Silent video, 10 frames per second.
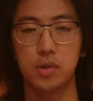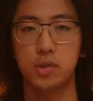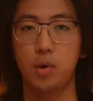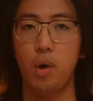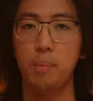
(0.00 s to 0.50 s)

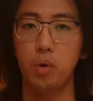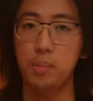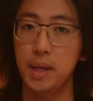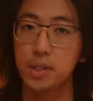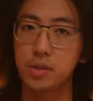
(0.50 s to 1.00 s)
There's a rhomboid
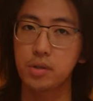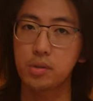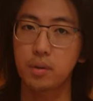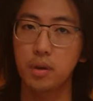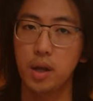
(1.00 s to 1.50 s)

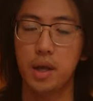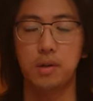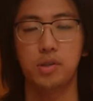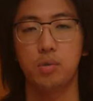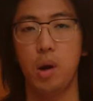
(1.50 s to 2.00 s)
major, and
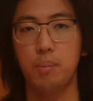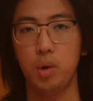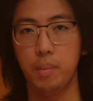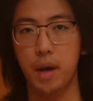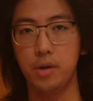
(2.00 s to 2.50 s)
there's a
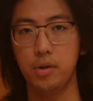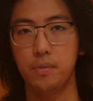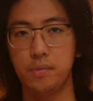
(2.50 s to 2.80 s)
rhomboid minor.